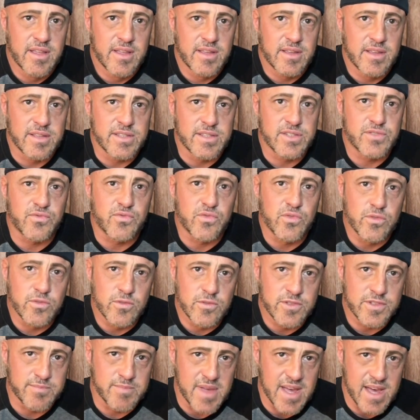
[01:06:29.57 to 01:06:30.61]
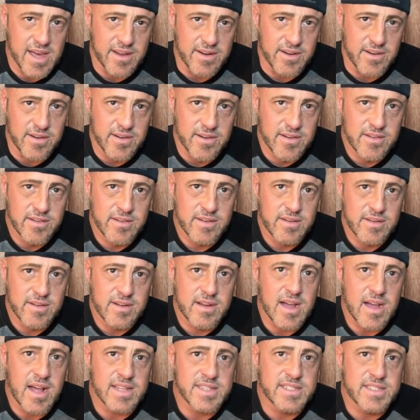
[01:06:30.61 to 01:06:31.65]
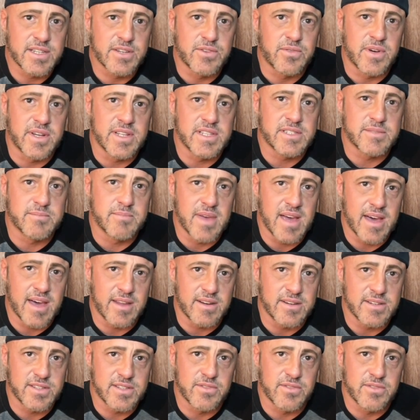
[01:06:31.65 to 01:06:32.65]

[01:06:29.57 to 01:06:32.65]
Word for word: As rules matter, consequence matters.